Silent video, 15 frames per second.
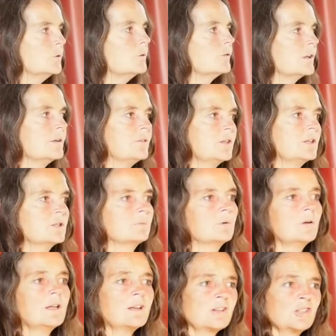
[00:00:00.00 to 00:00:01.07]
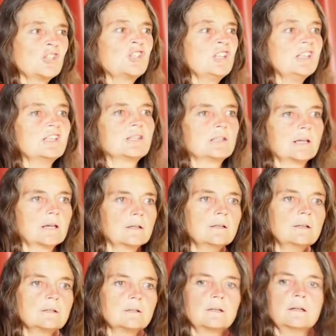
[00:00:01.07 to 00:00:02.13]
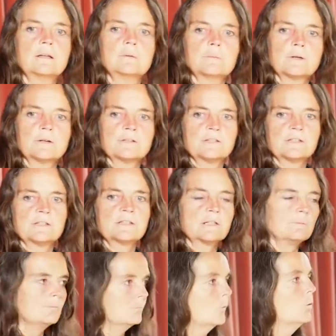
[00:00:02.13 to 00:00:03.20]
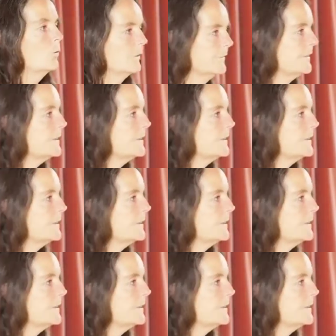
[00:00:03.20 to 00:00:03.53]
move and everything to move. The chi's thickened because there's more of